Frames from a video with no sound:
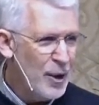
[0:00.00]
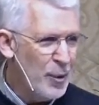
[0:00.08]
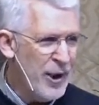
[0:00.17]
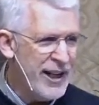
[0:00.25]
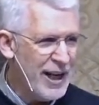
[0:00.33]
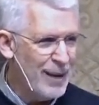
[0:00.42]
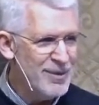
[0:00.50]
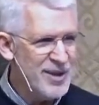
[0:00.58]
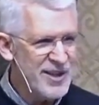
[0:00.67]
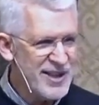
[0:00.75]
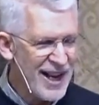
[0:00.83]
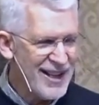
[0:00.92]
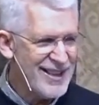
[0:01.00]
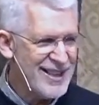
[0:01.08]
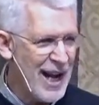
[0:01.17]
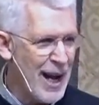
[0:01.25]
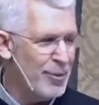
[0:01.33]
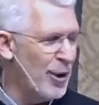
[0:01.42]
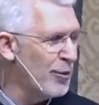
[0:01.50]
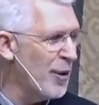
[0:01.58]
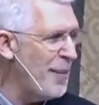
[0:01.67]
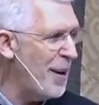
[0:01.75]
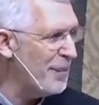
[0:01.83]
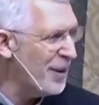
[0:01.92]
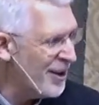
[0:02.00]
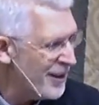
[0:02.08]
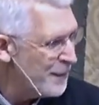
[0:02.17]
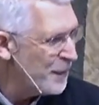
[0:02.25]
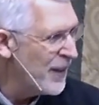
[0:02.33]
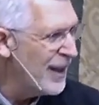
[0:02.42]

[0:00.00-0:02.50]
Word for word: when he comes a second time? Well, remember,